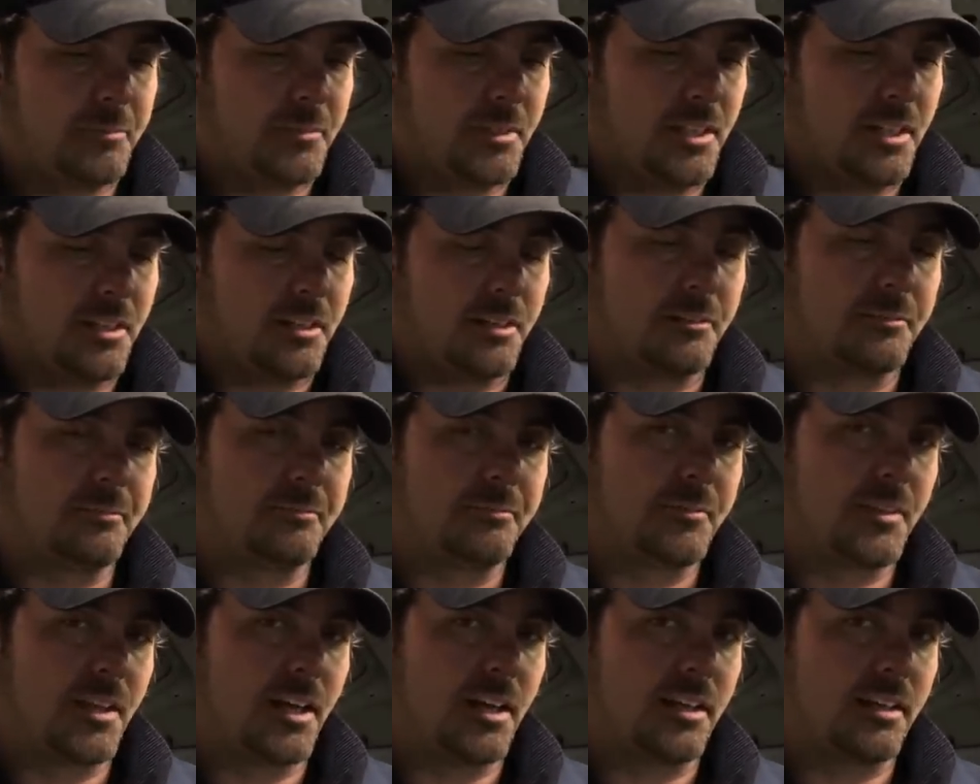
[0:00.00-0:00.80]
You know,
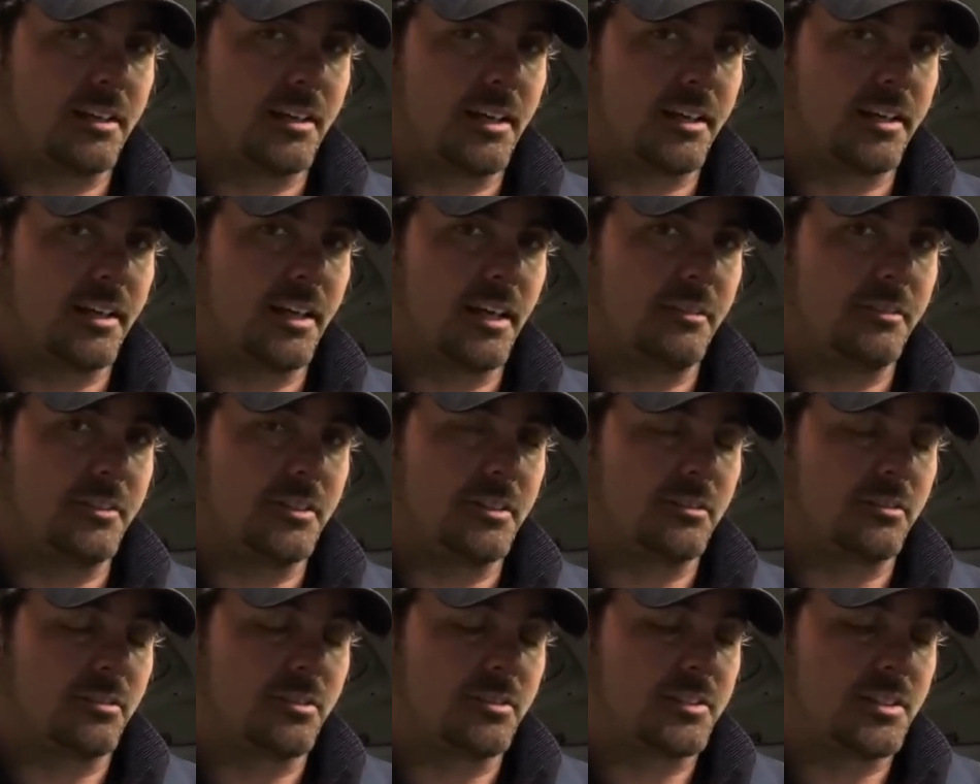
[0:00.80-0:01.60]
I gave
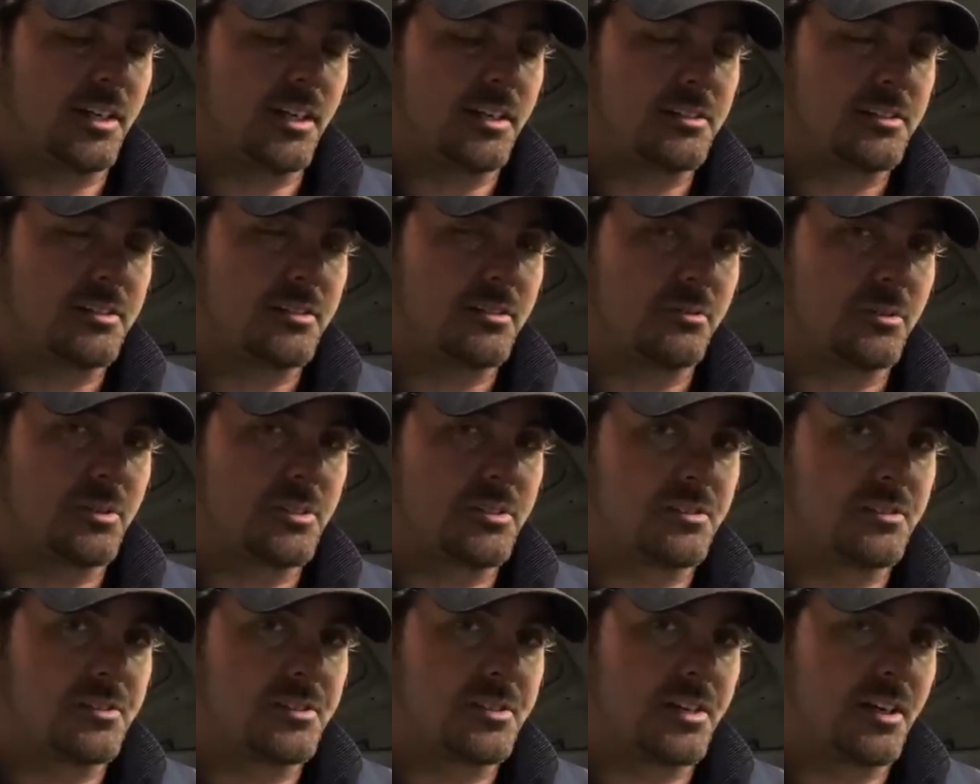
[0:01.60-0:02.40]
you a little taste of
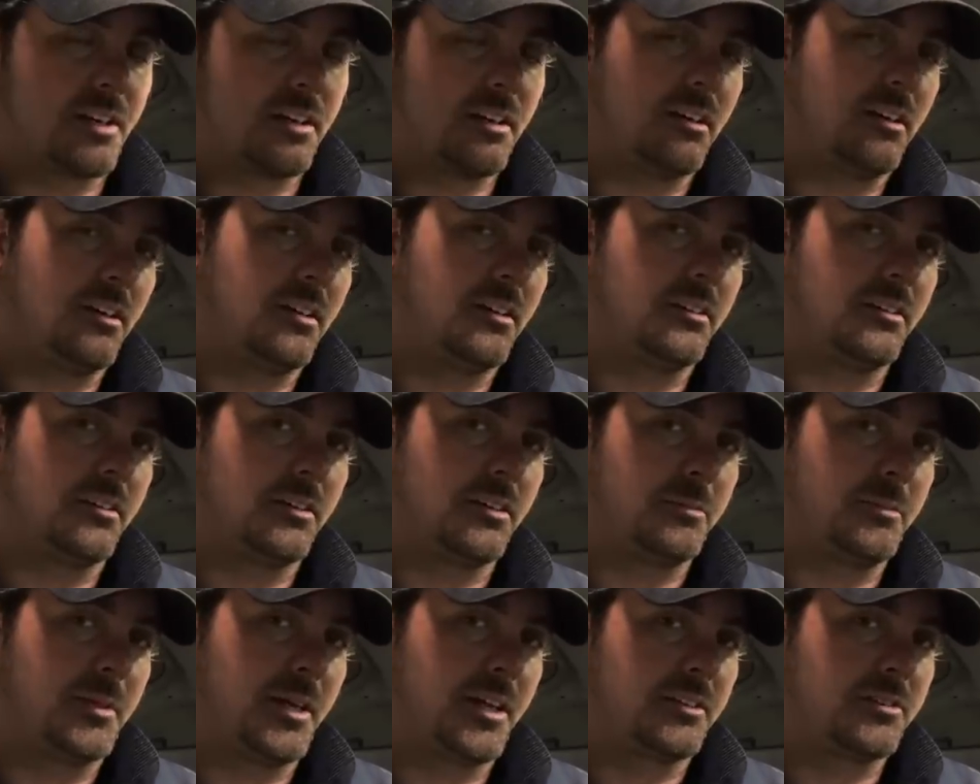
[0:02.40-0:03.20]
what's inside a Honda
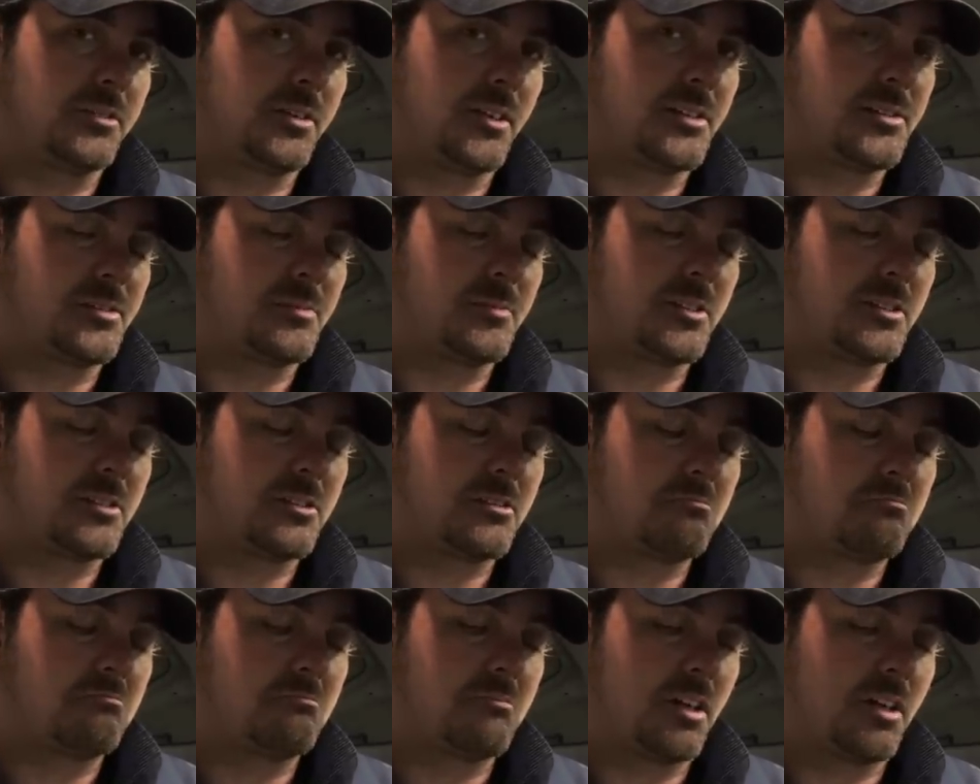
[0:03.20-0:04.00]
automatic
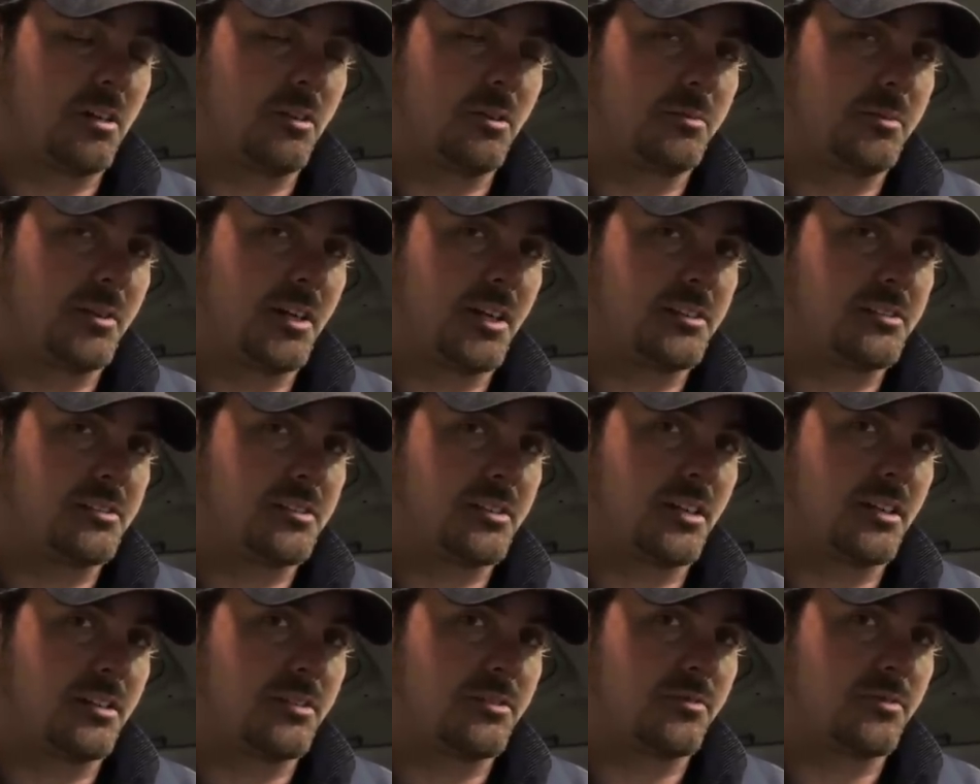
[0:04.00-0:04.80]
transmission. I hope that
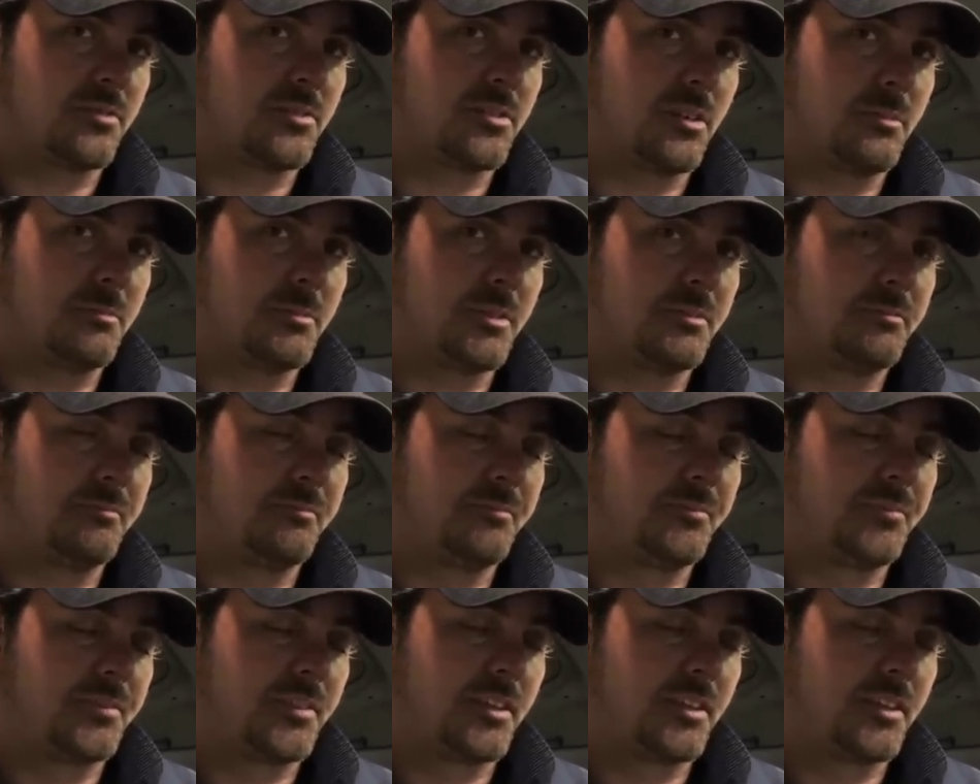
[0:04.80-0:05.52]
stands for something.